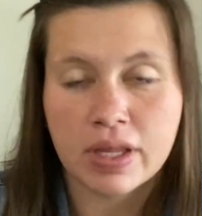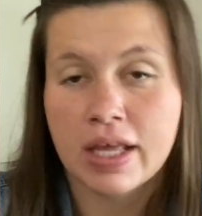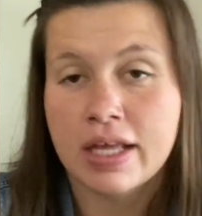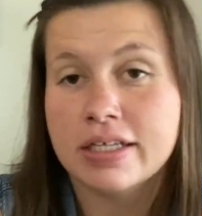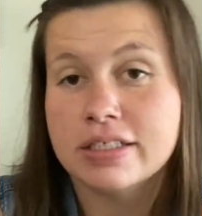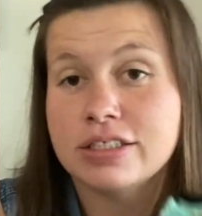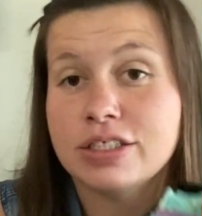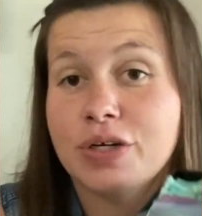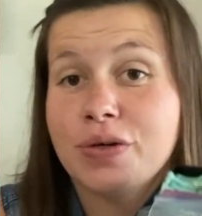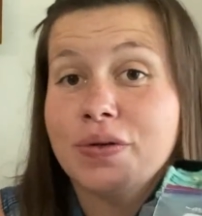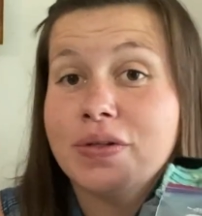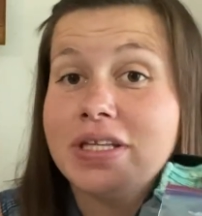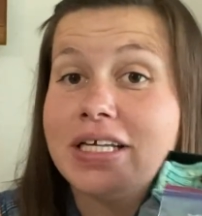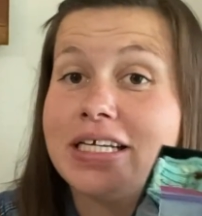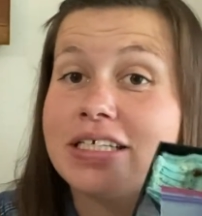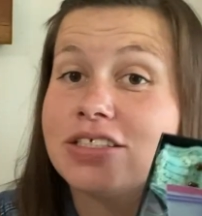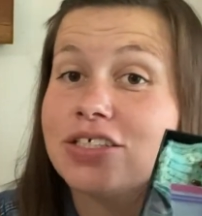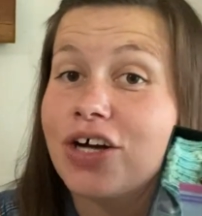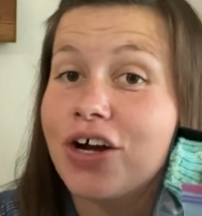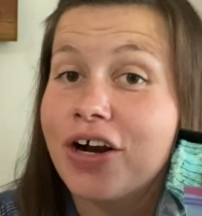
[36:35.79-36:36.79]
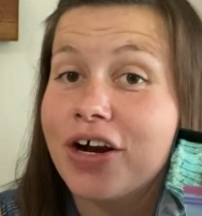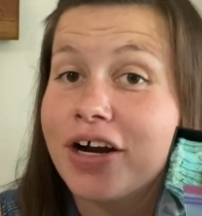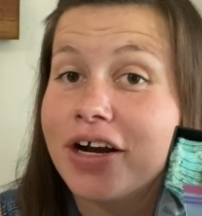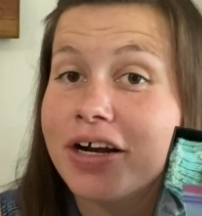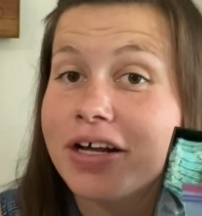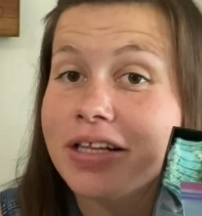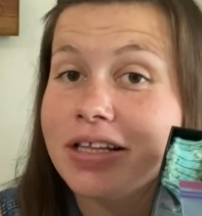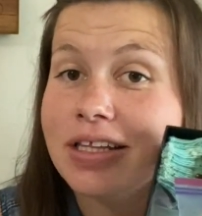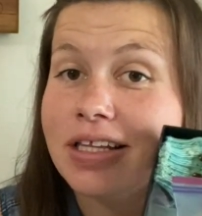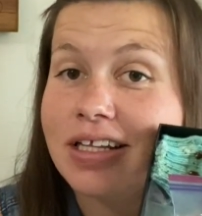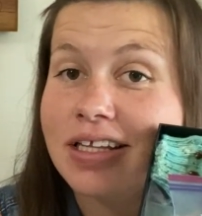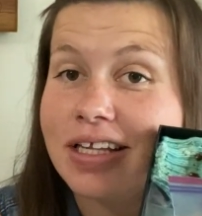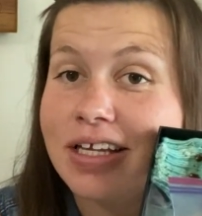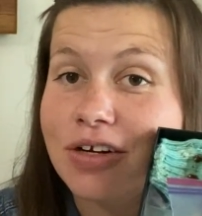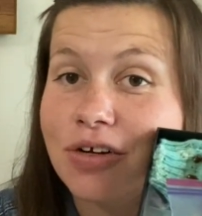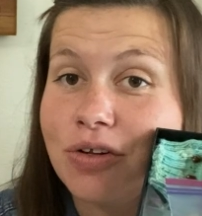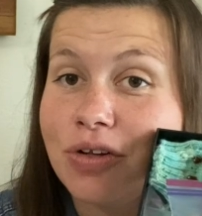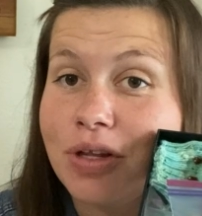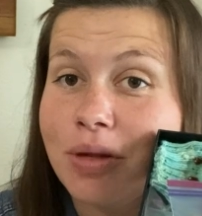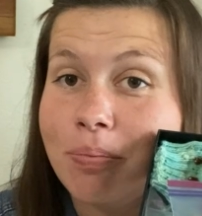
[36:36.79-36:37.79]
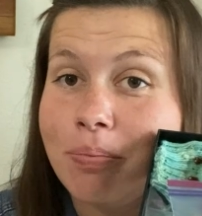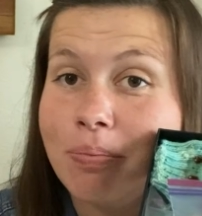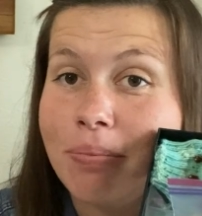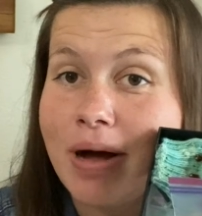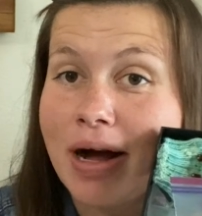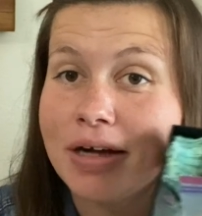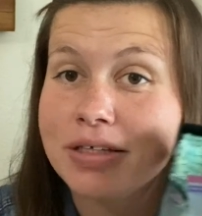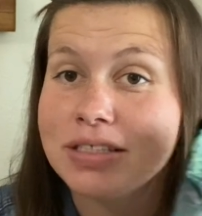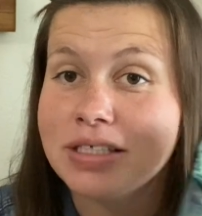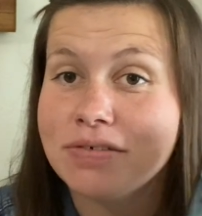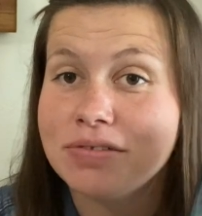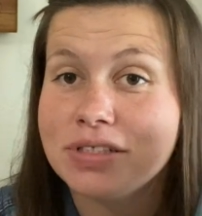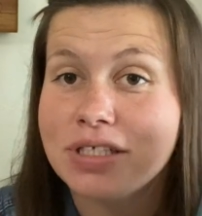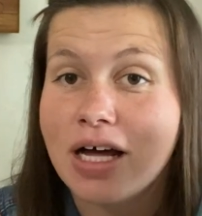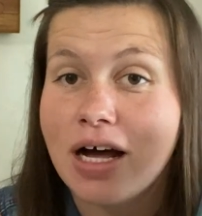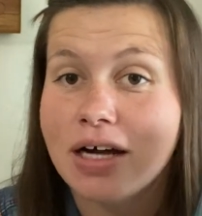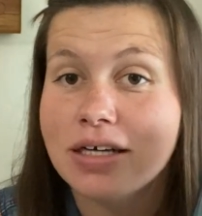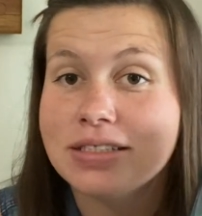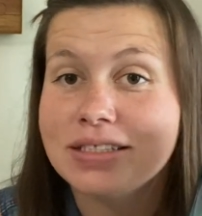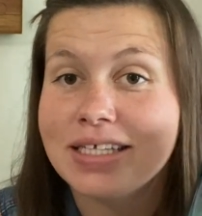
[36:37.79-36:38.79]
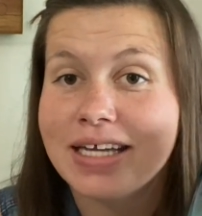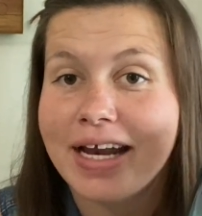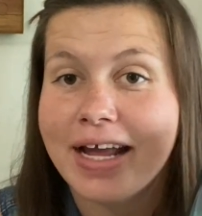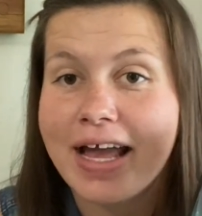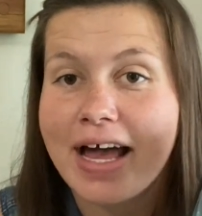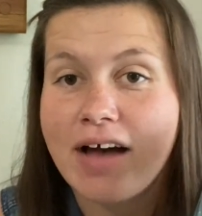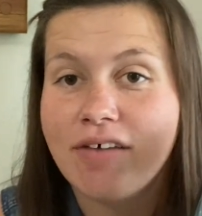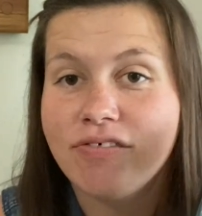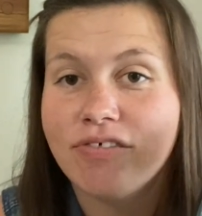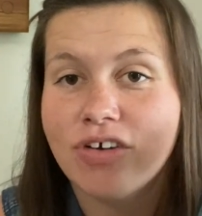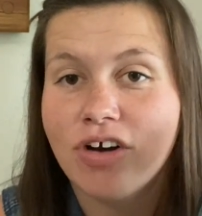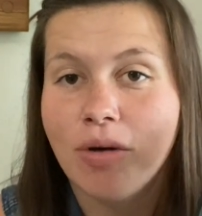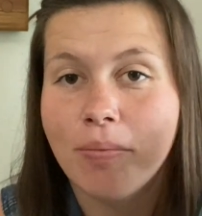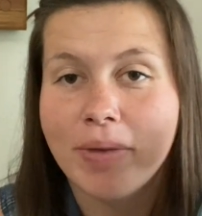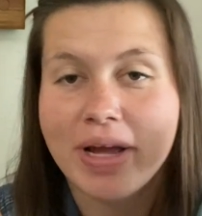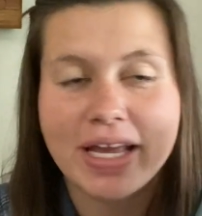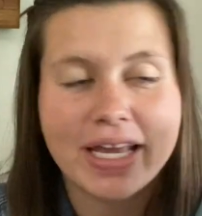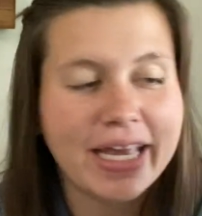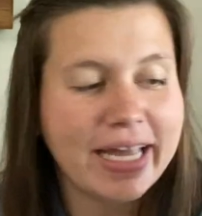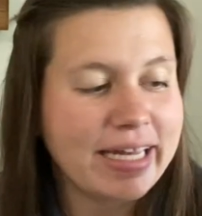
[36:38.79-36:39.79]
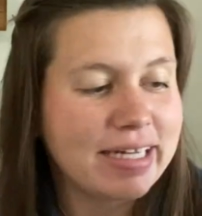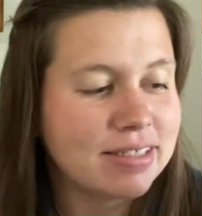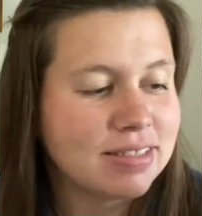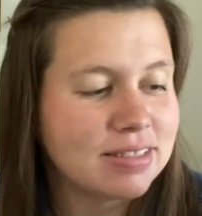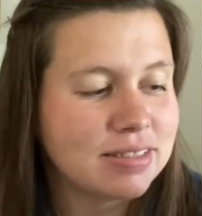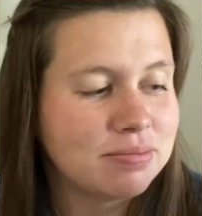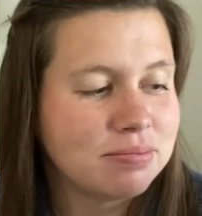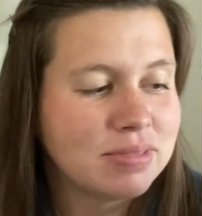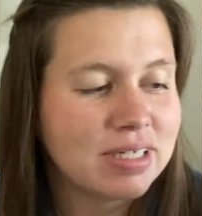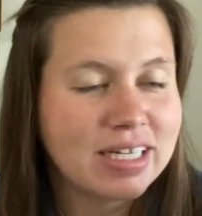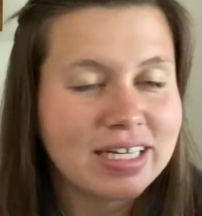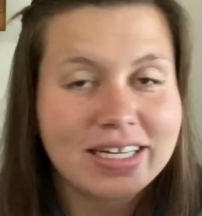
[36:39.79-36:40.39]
So these are the little box of socks that I have for all my kids.